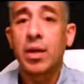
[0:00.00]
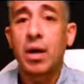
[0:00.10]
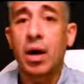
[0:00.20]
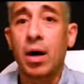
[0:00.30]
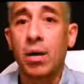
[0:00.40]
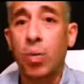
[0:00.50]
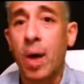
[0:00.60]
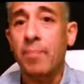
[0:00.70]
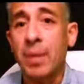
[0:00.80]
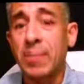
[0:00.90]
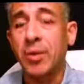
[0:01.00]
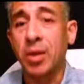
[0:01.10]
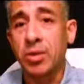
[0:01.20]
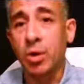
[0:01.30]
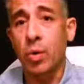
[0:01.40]
what people
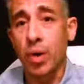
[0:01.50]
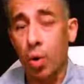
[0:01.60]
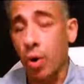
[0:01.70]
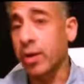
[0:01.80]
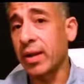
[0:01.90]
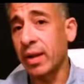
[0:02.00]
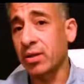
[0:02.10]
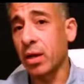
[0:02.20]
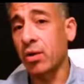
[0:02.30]
are doing, what organiz